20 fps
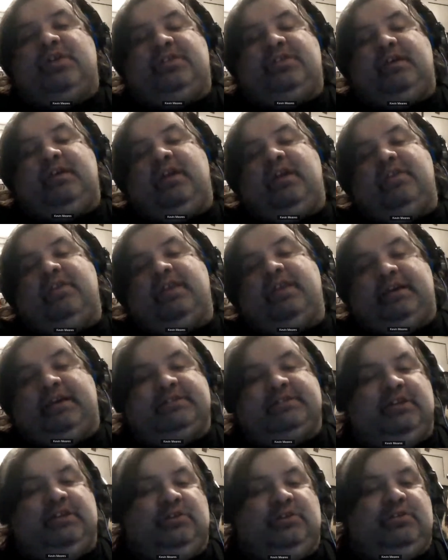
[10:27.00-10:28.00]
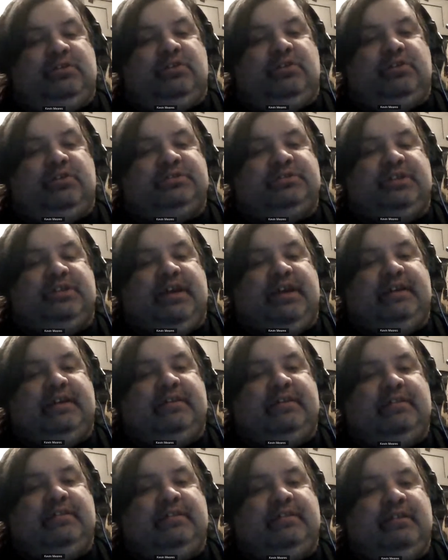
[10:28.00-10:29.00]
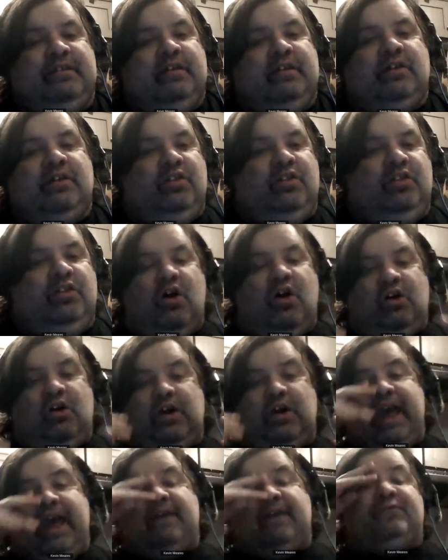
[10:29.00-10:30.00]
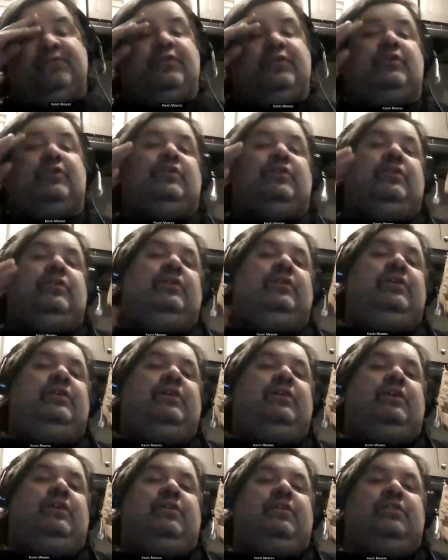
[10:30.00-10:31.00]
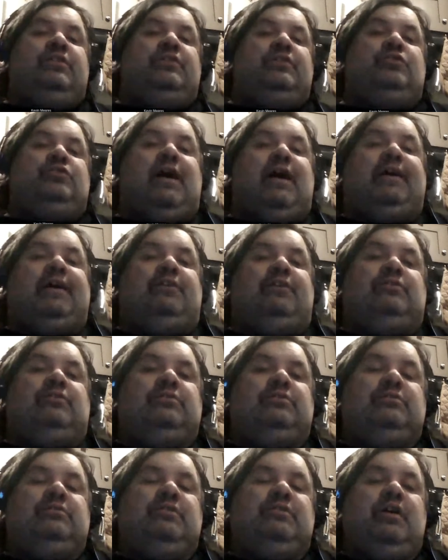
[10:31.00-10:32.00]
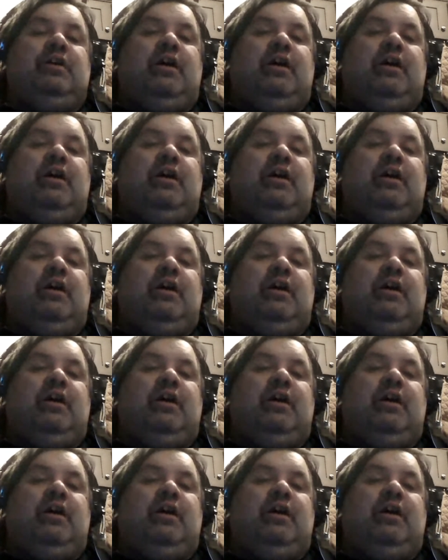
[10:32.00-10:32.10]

or that they continue to hallucinate long after the trial.